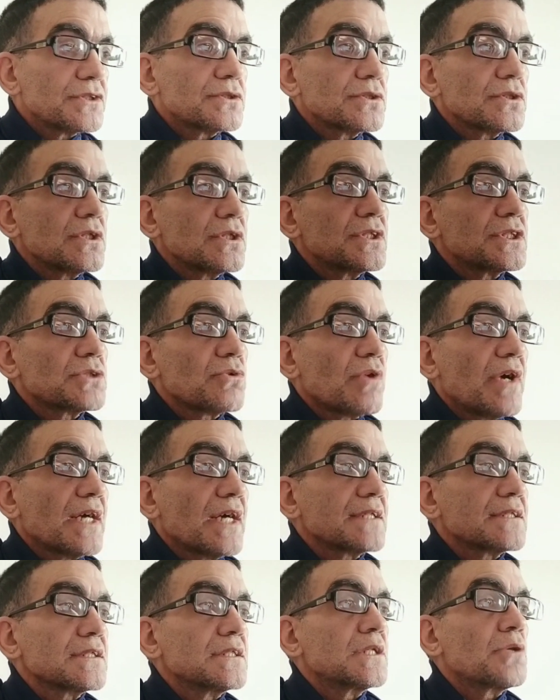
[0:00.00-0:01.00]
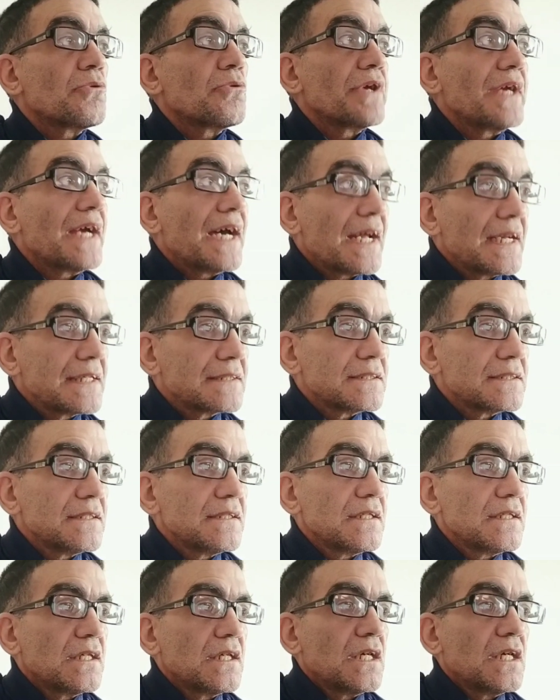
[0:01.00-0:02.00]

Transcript: to construct a reality,